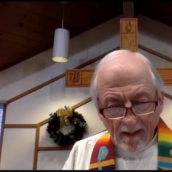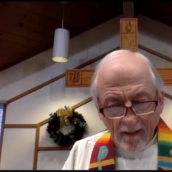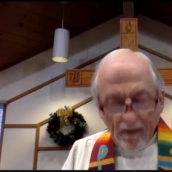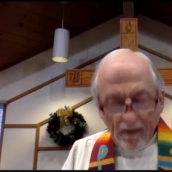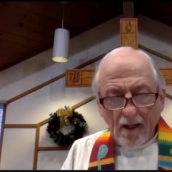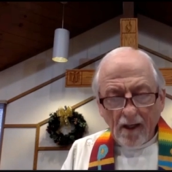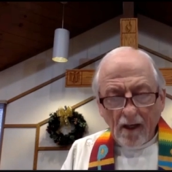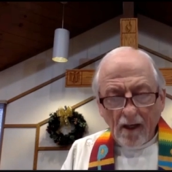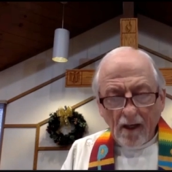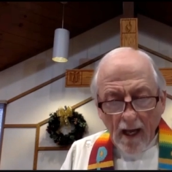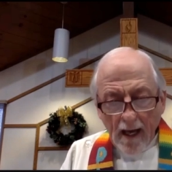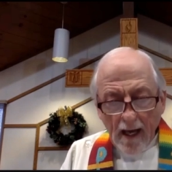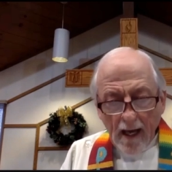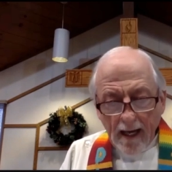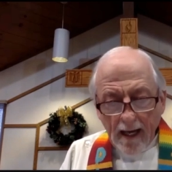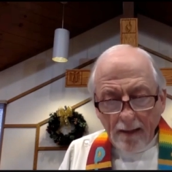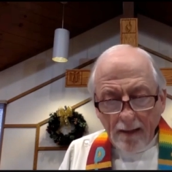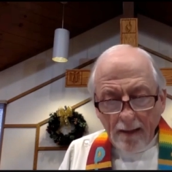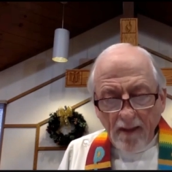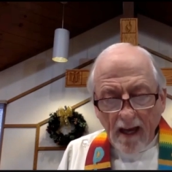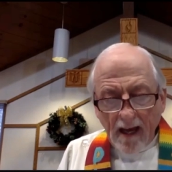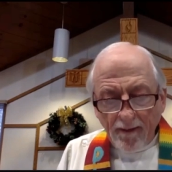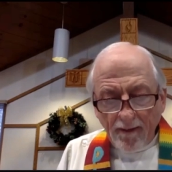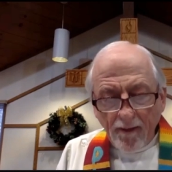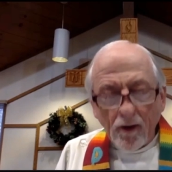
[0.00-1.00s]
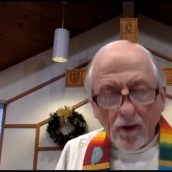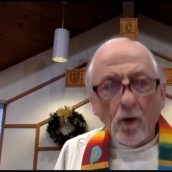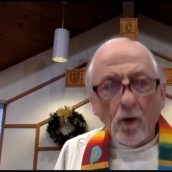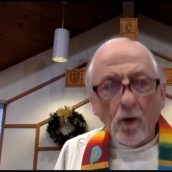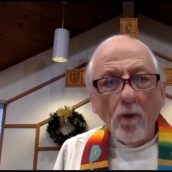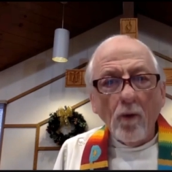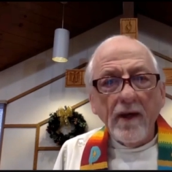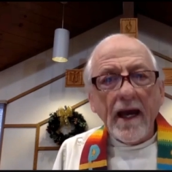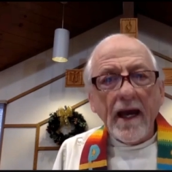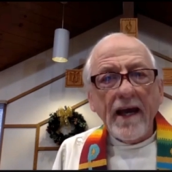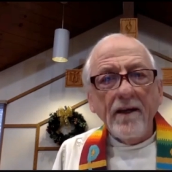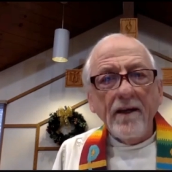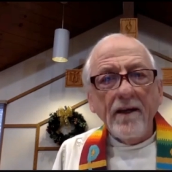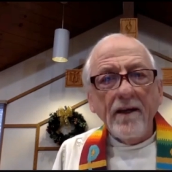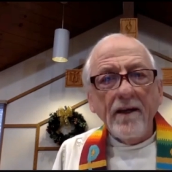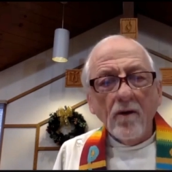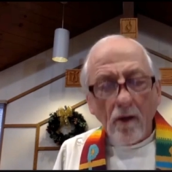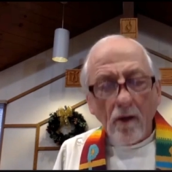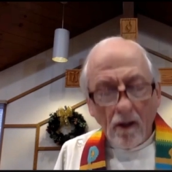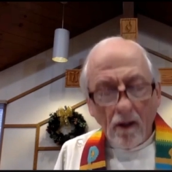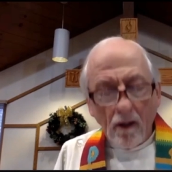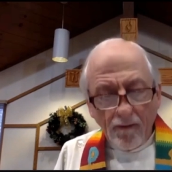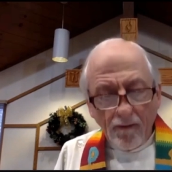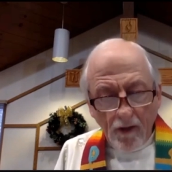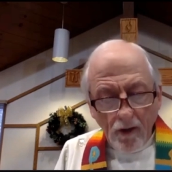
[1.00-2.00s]
the claim that the creator
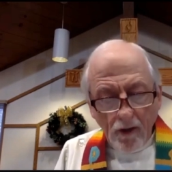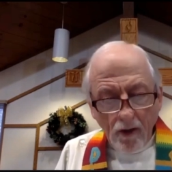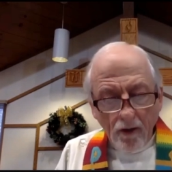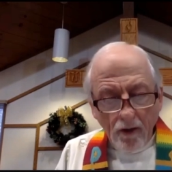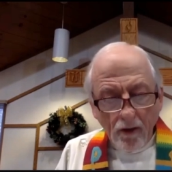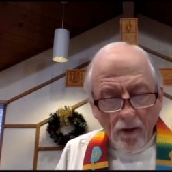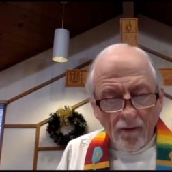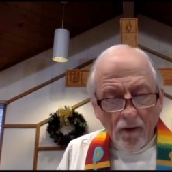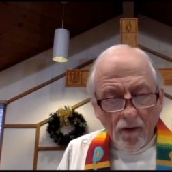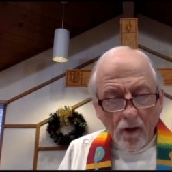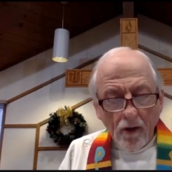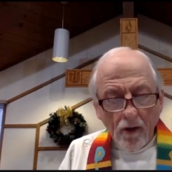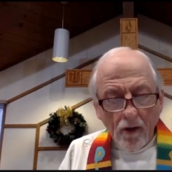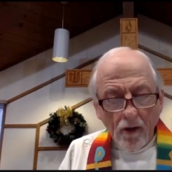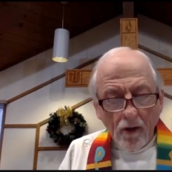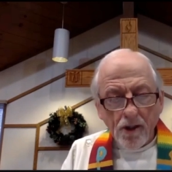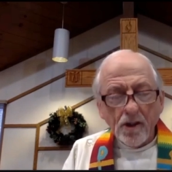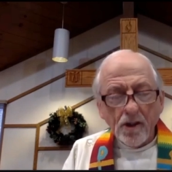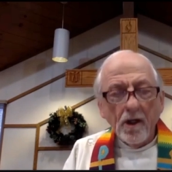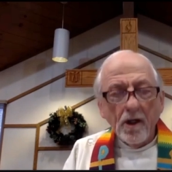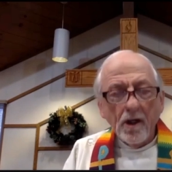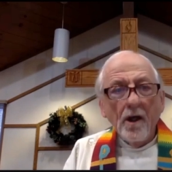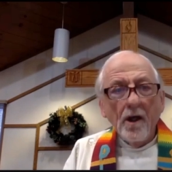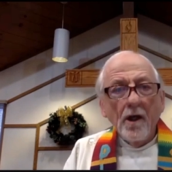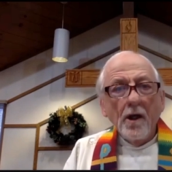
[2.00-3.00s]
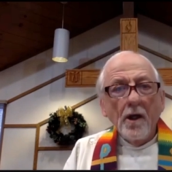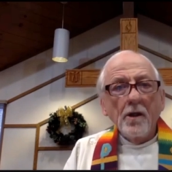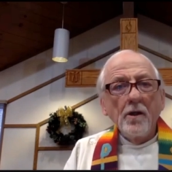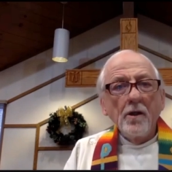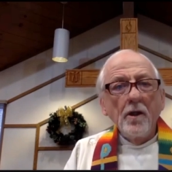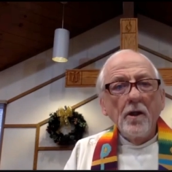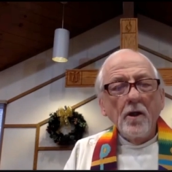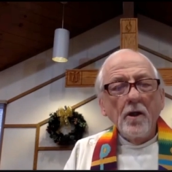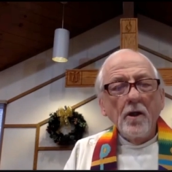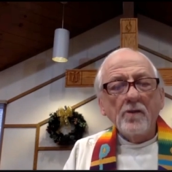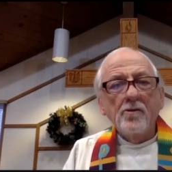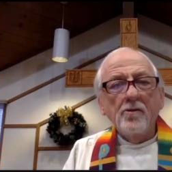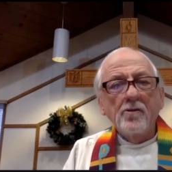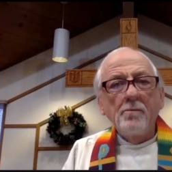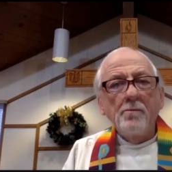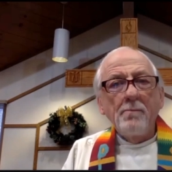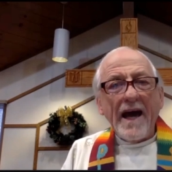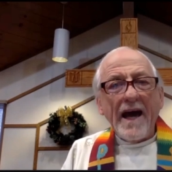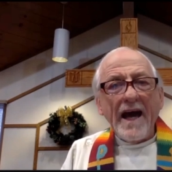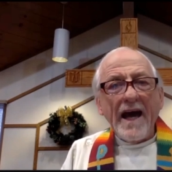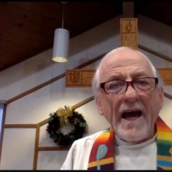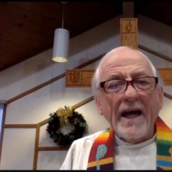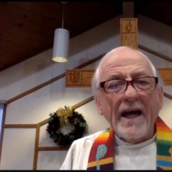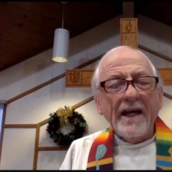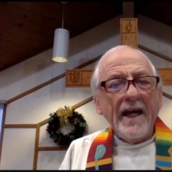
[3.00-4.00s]
of the universe looks
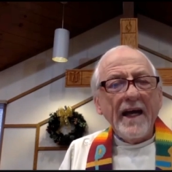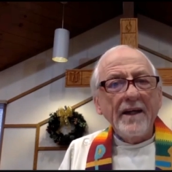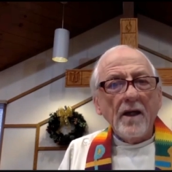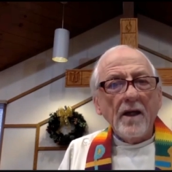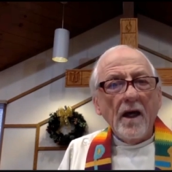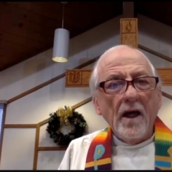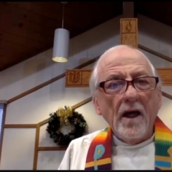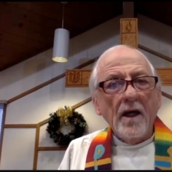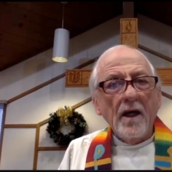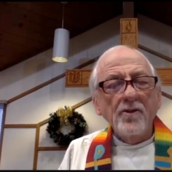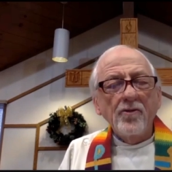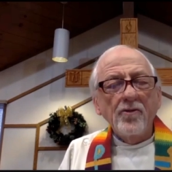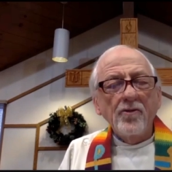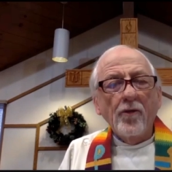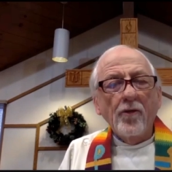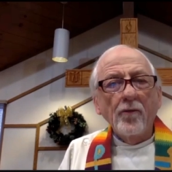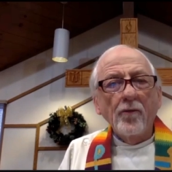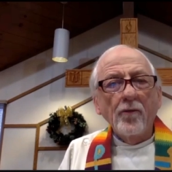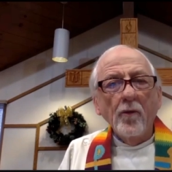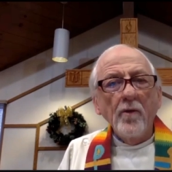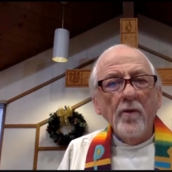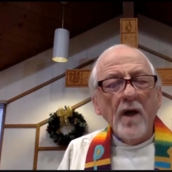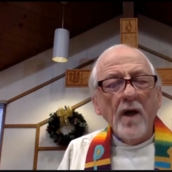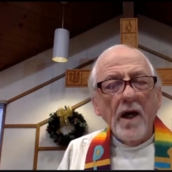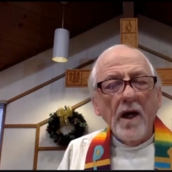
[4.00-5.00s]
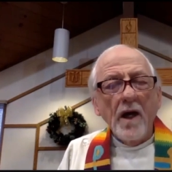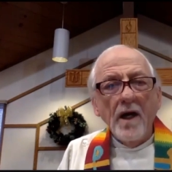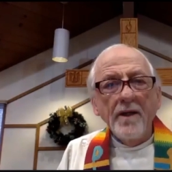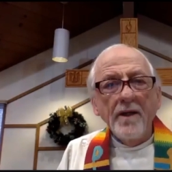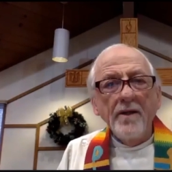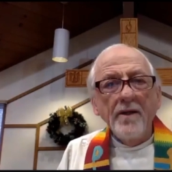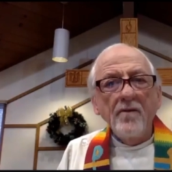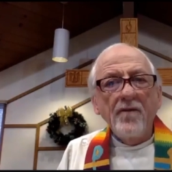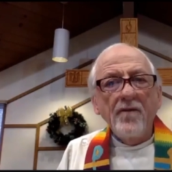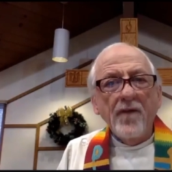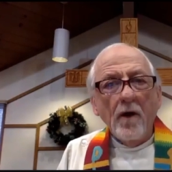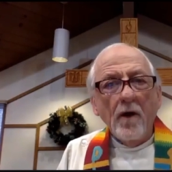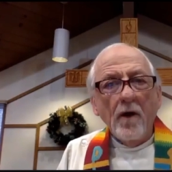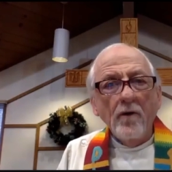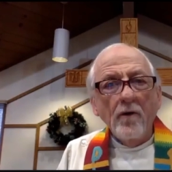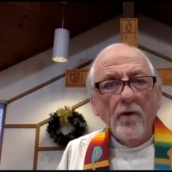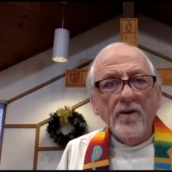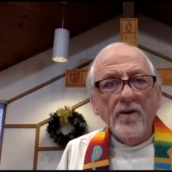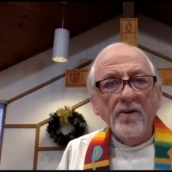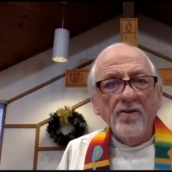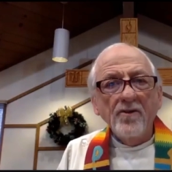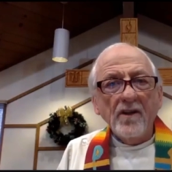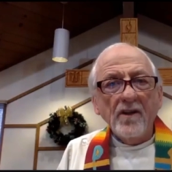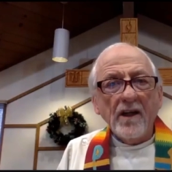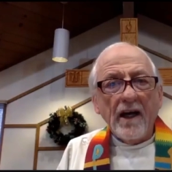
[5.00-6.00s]
back at us through
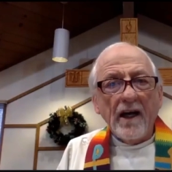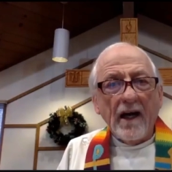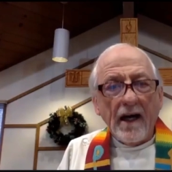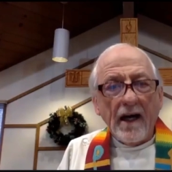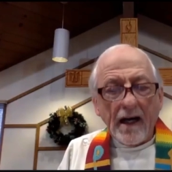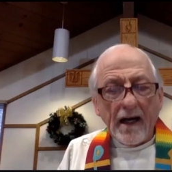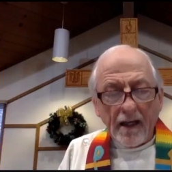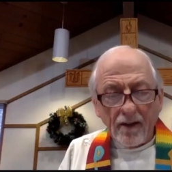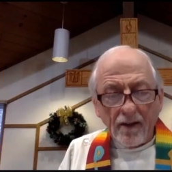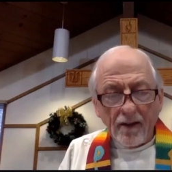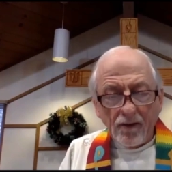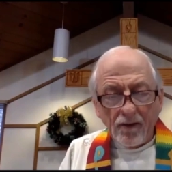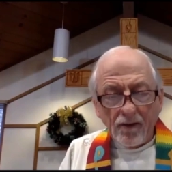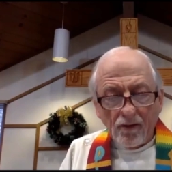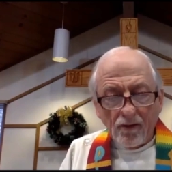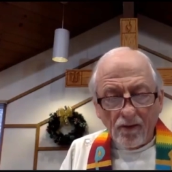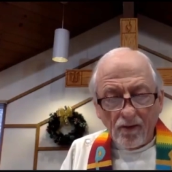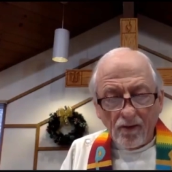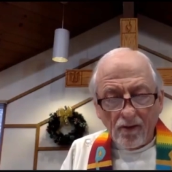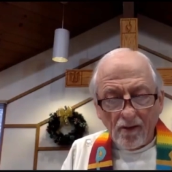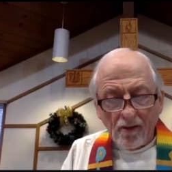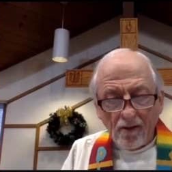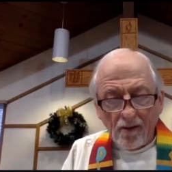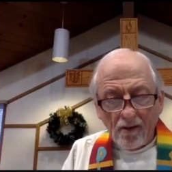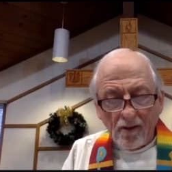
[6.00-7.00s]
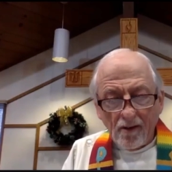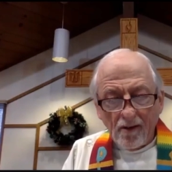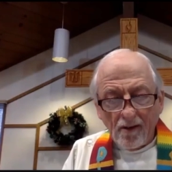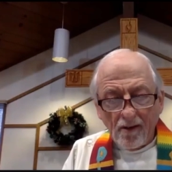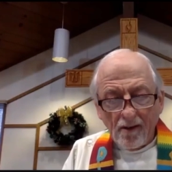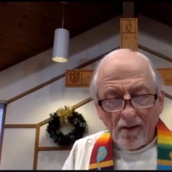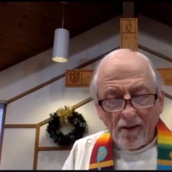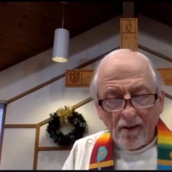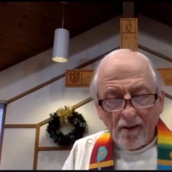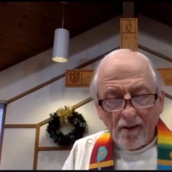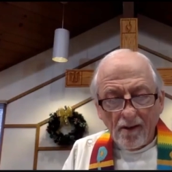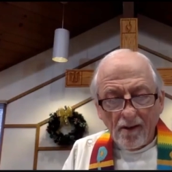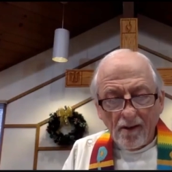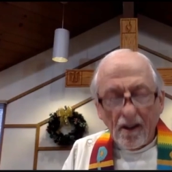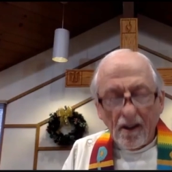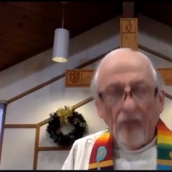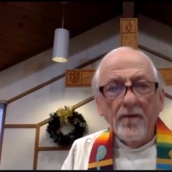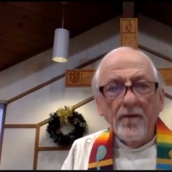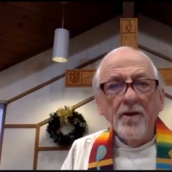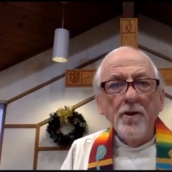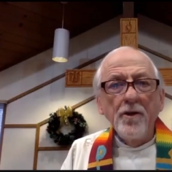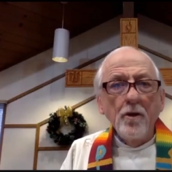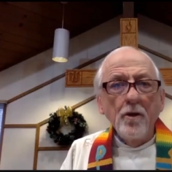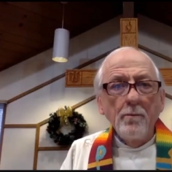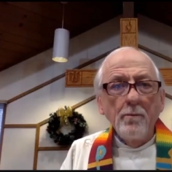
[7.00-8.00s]
unfocused eyes of
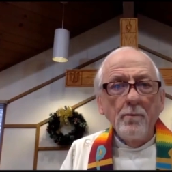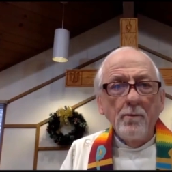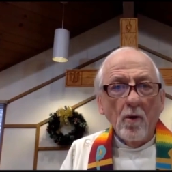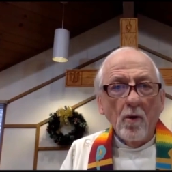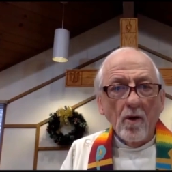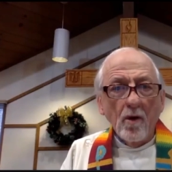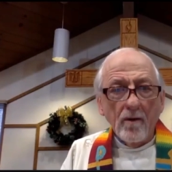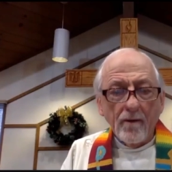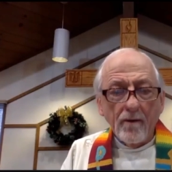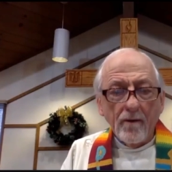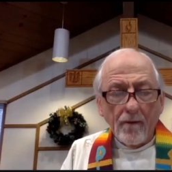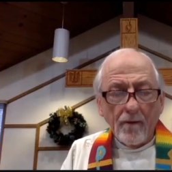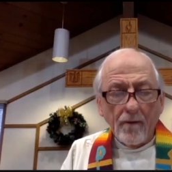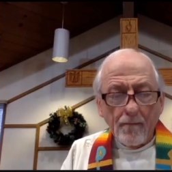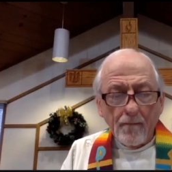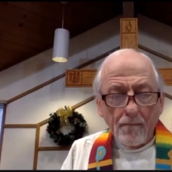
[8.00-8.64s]
a newborn.